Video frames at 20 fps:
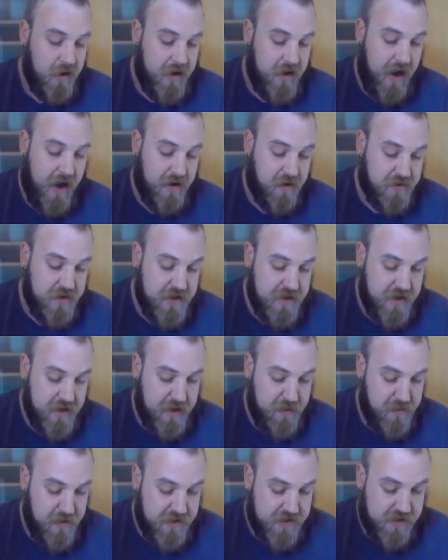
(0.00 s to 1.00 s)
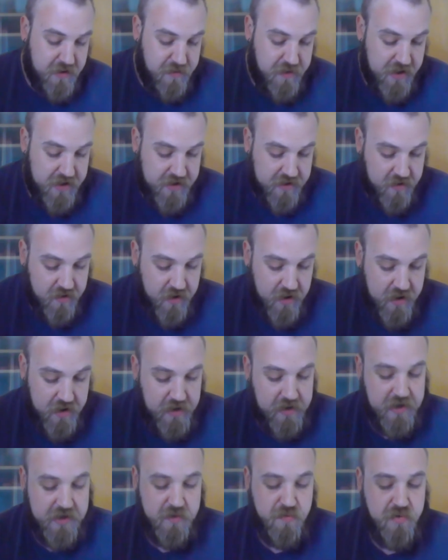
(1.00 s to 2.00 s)
Not only did he miss the pistol,
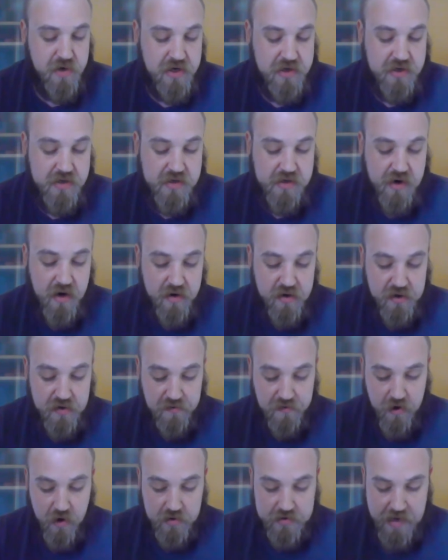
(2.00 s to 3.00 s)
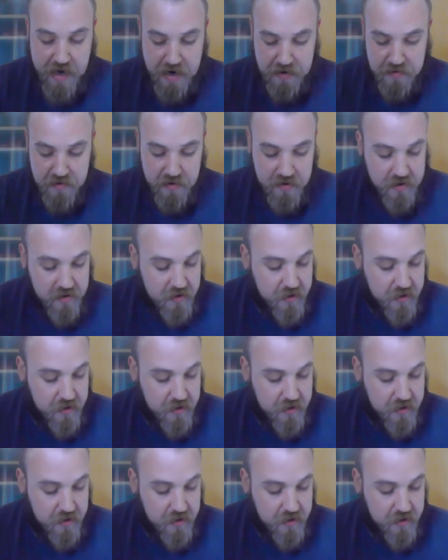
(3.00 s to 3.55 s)
his breeches started to fall down.